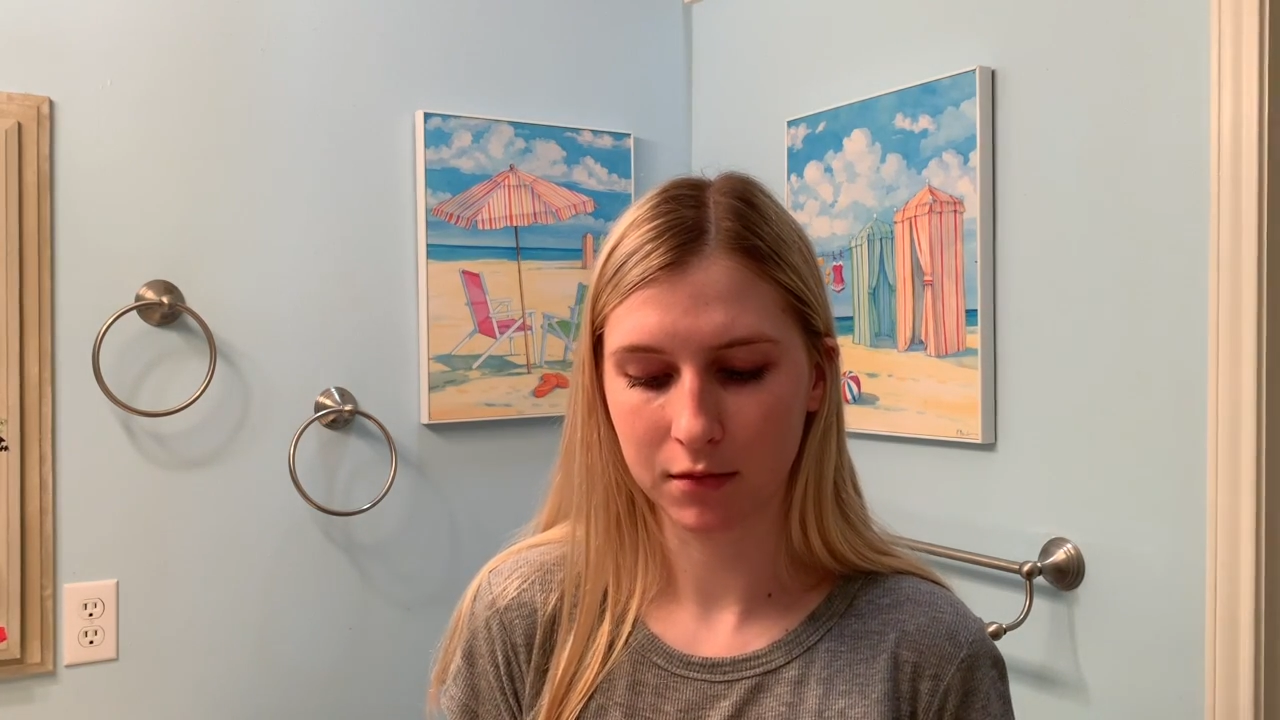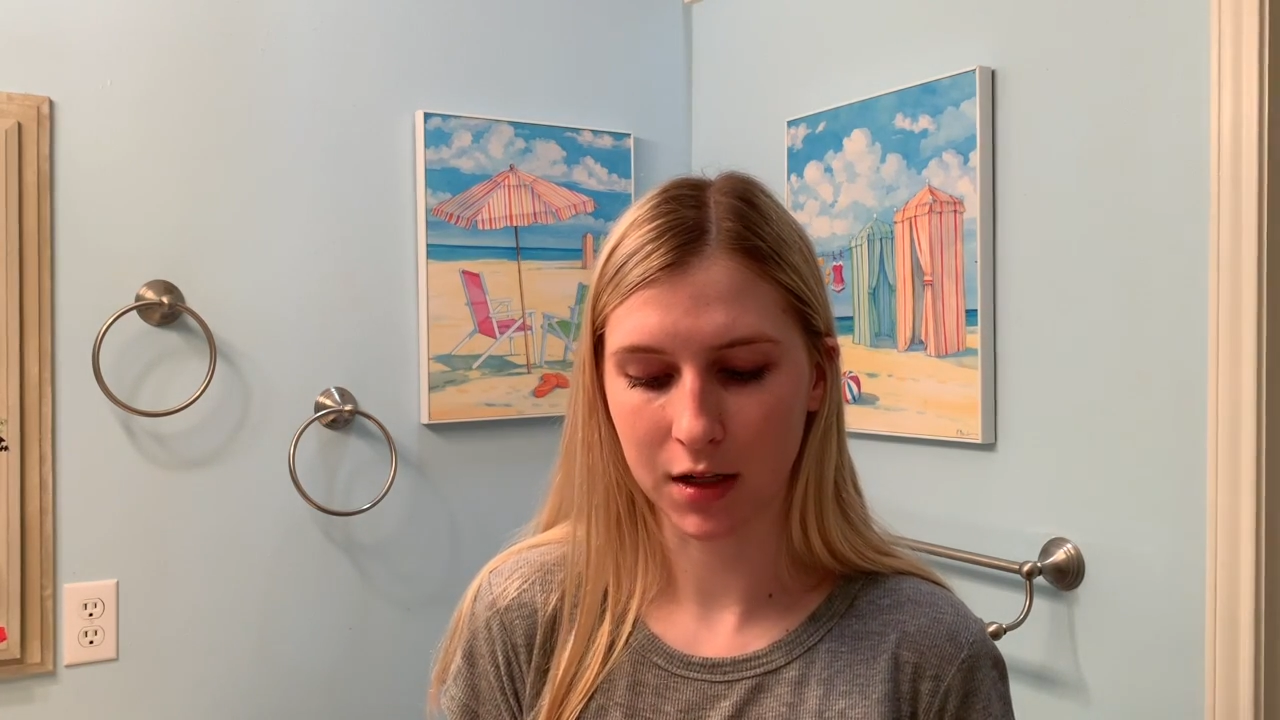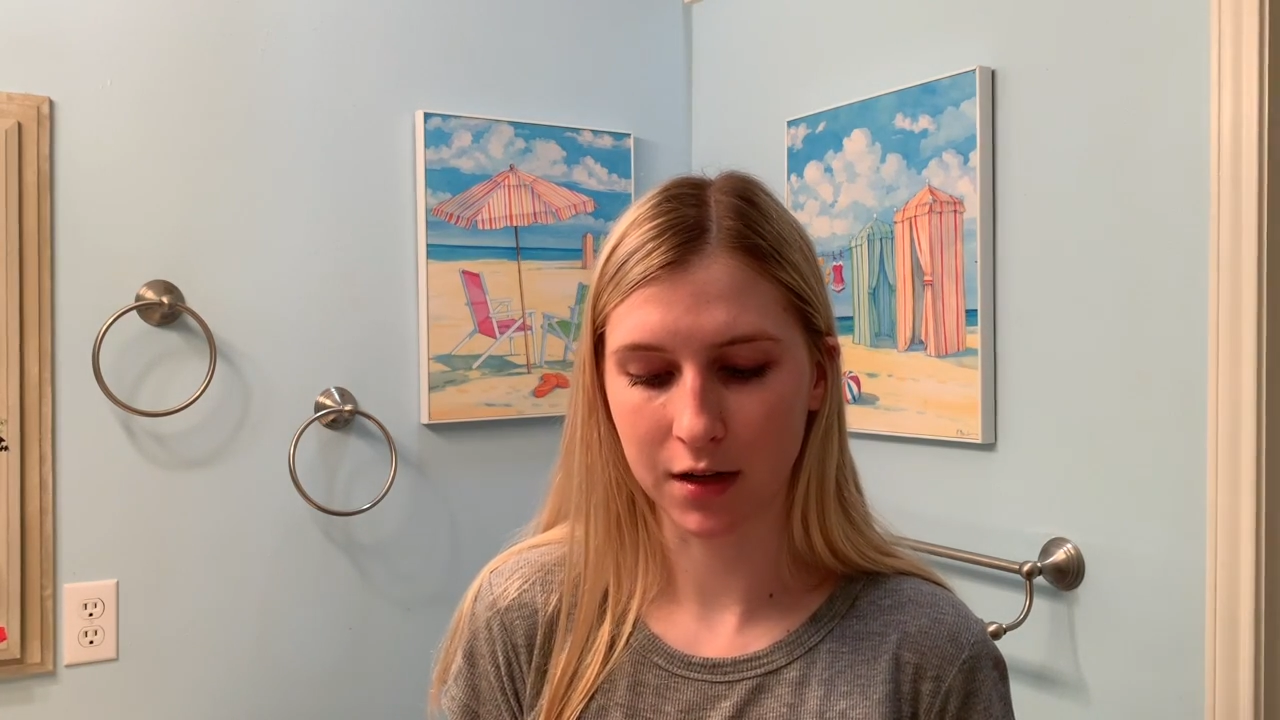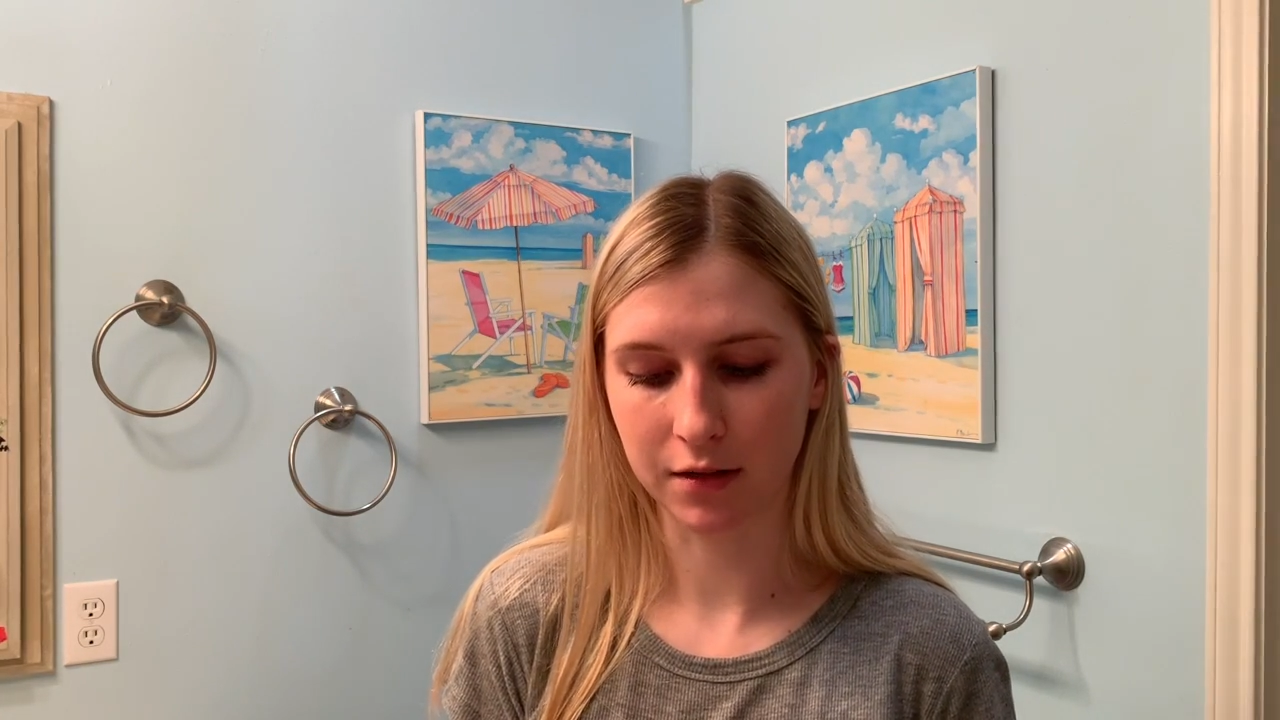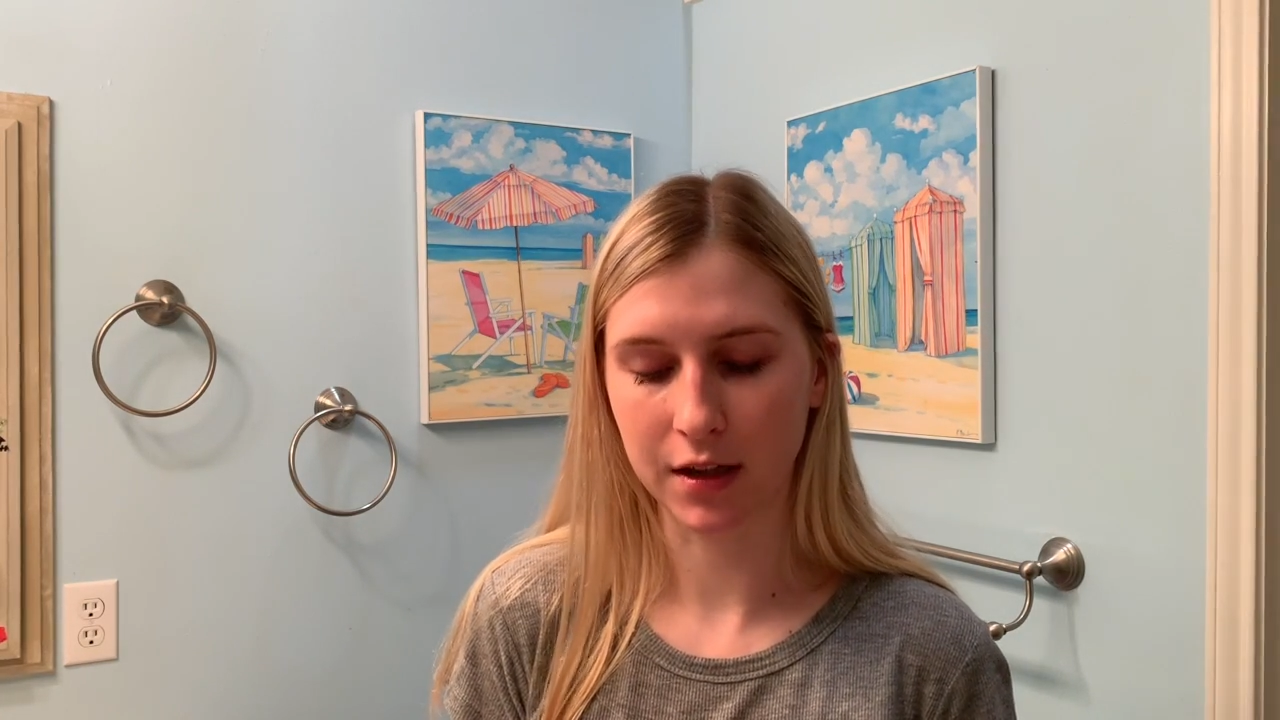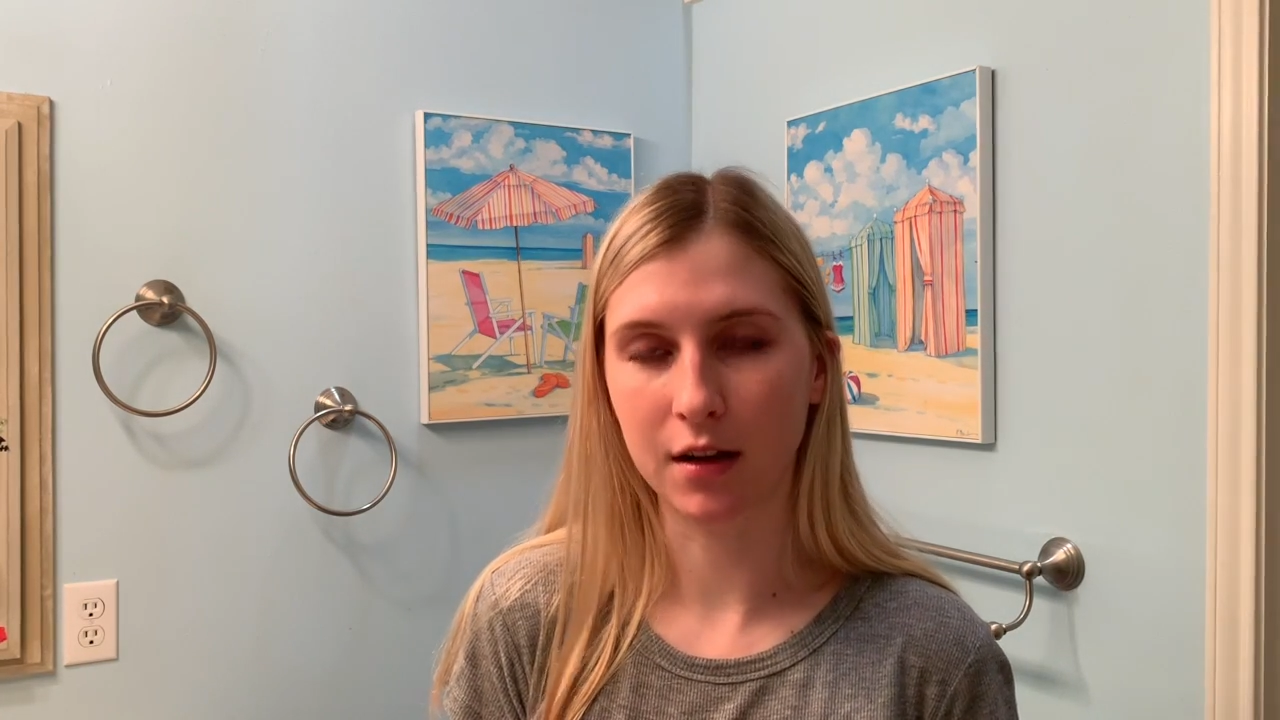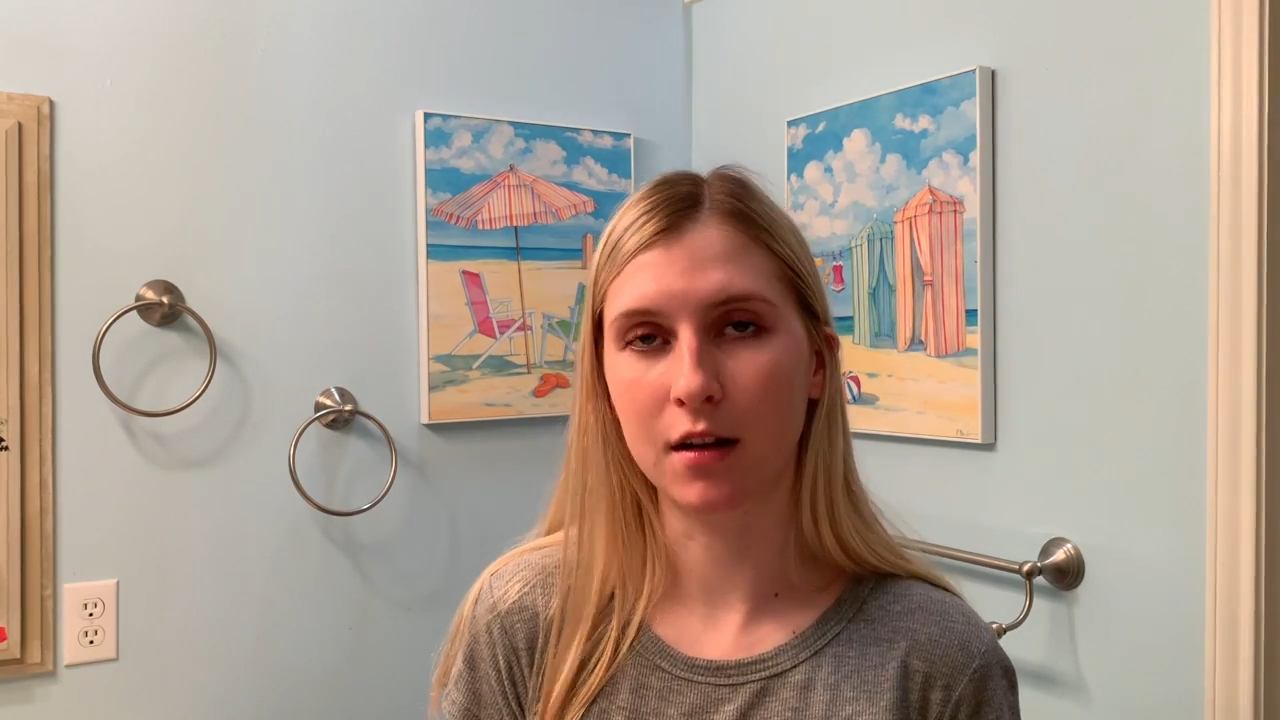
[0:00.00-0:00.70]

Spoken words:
Kind of like